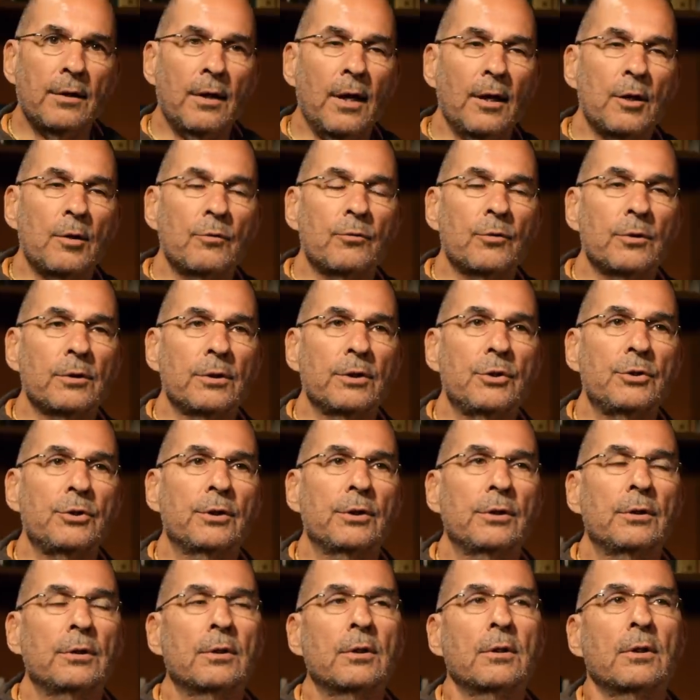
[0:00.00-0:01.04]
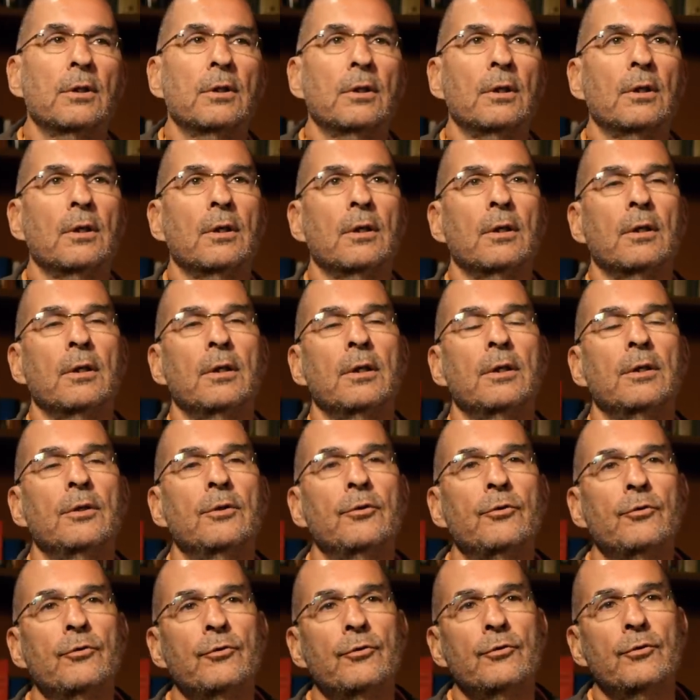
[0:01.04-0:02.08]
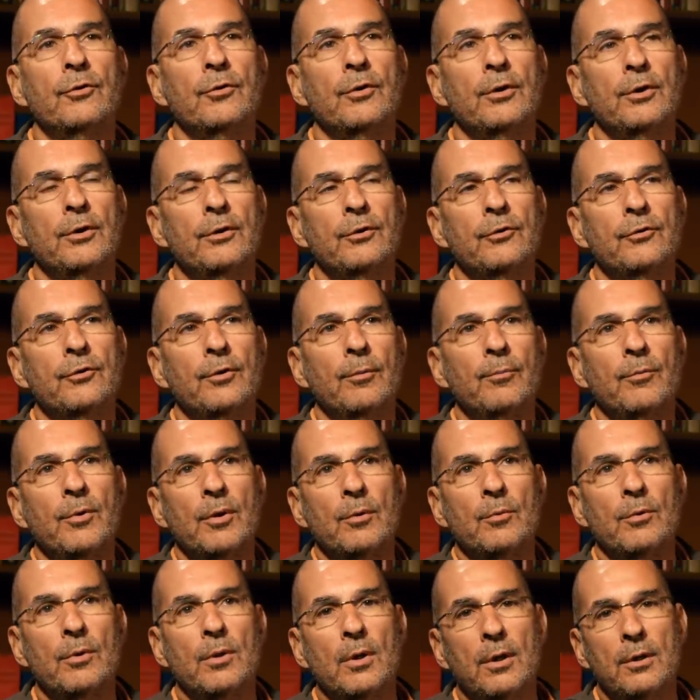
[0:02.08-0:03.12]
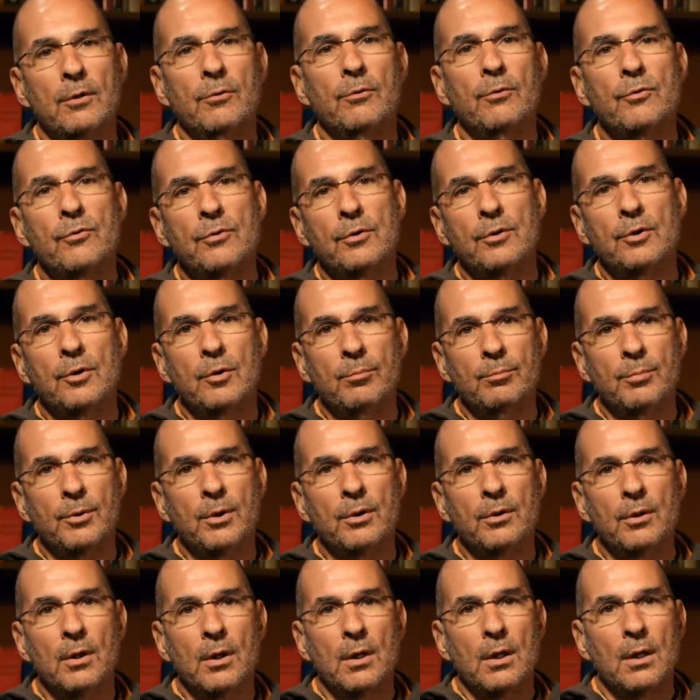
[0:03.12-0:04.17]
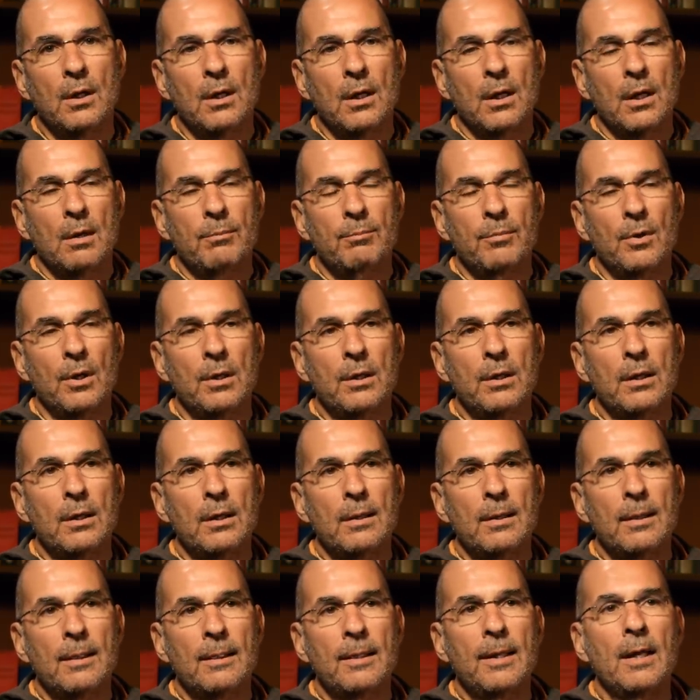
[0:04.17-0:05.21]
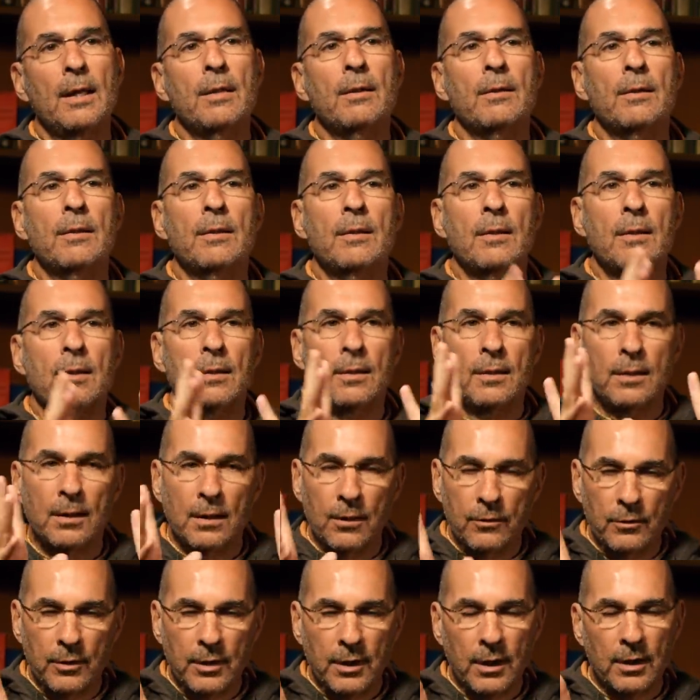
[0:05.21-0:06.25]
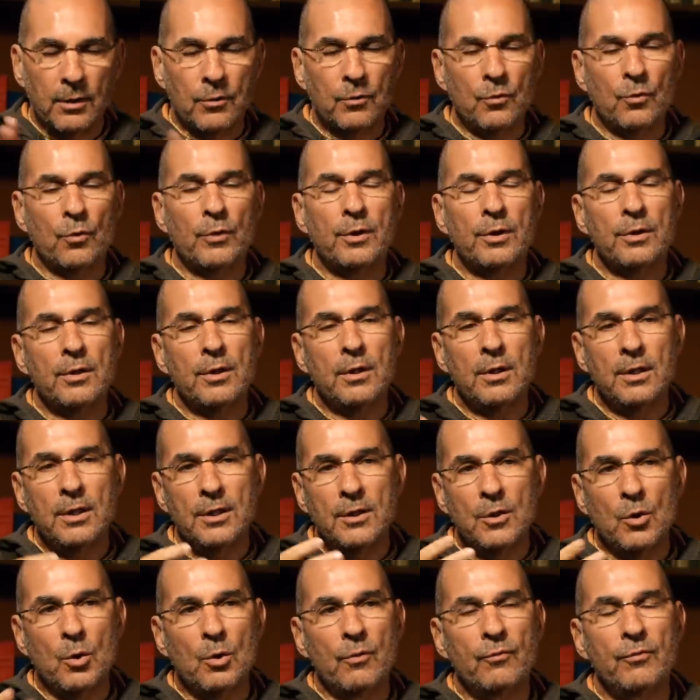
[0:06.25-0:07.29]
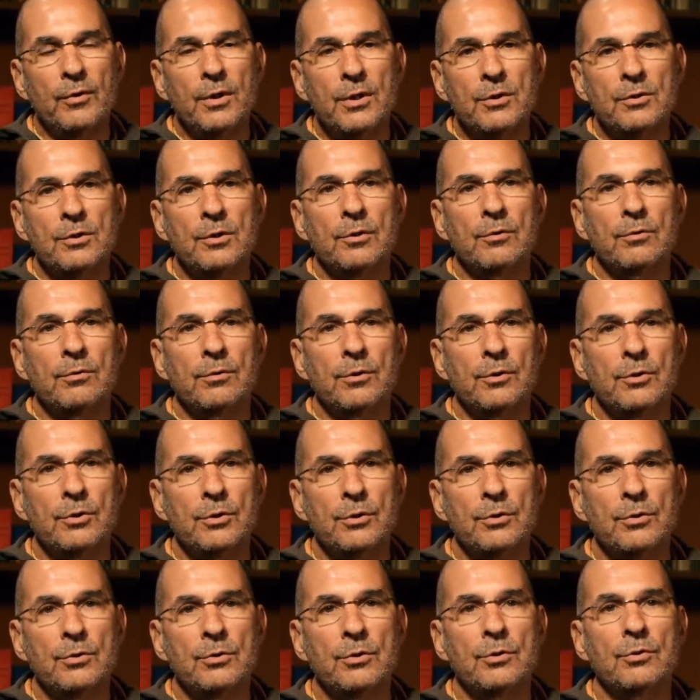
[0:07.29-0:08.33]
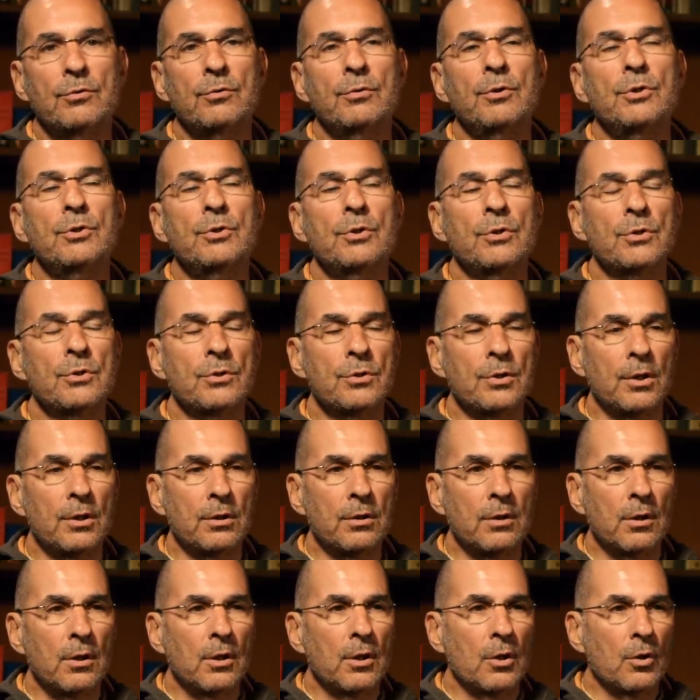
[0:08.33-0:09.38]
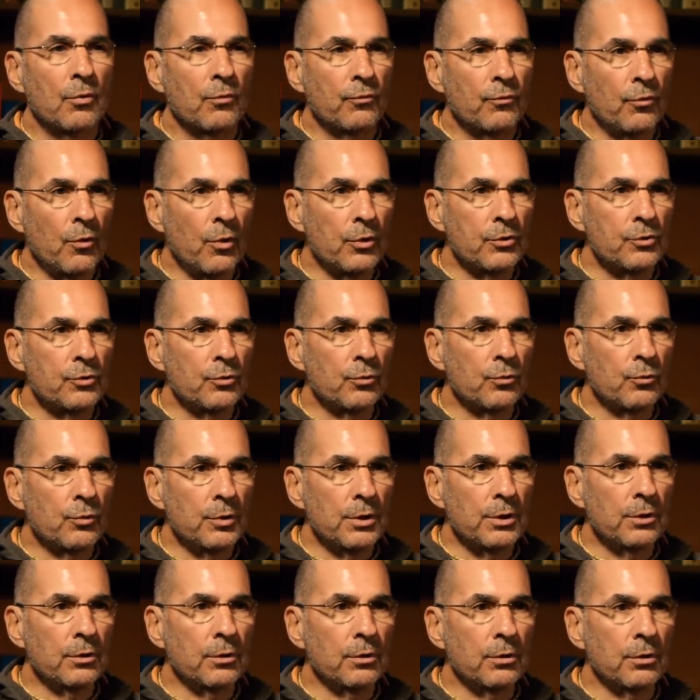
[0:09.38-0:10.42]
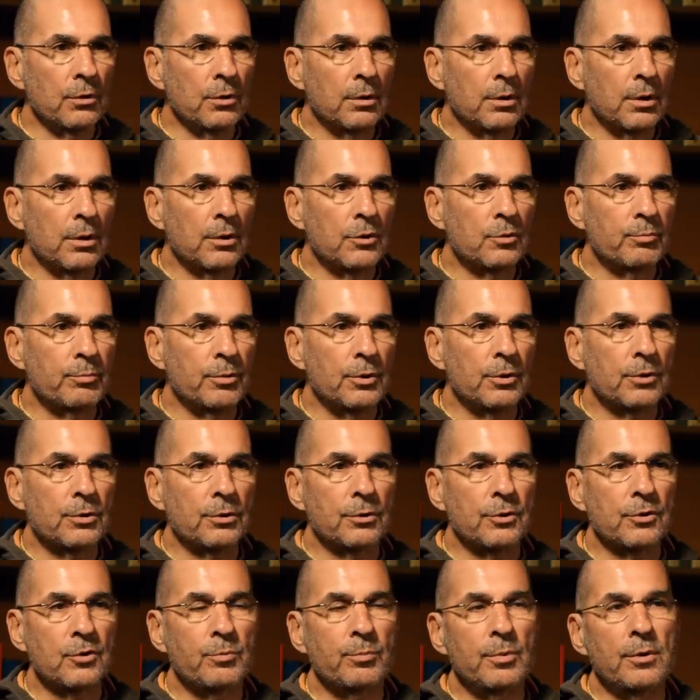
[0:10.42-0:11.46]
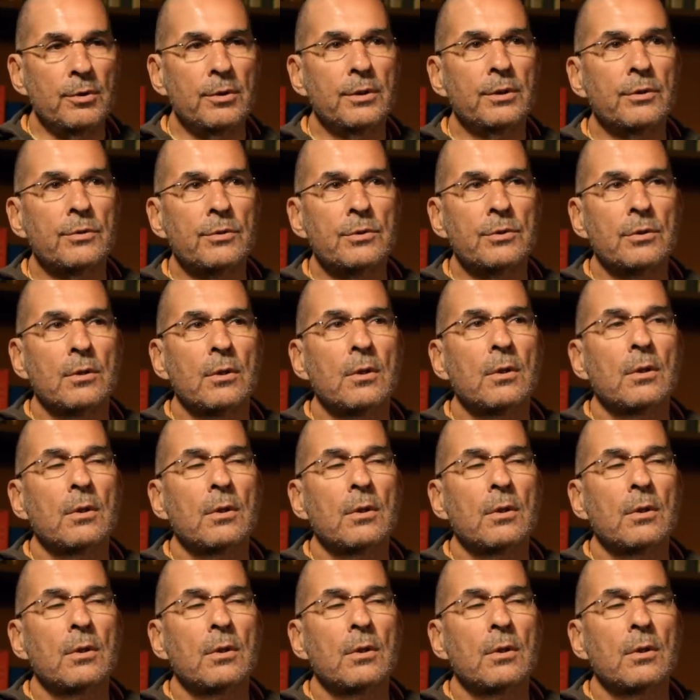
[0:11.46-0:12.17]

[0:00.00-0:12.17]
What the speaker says: kind of religion is something we're not interested in. But then the other category, the ego-effacing traditions, the traditions that foster real spiritual experience,